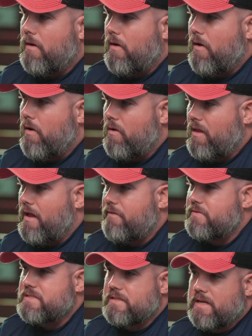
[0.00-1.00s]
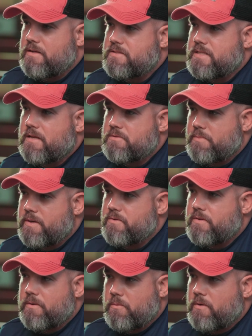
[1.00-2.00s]
our life is 1,000 times
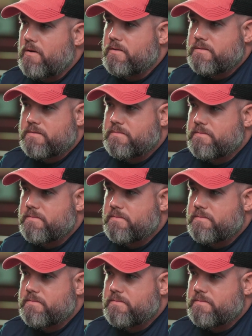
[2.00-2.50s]
better than it was,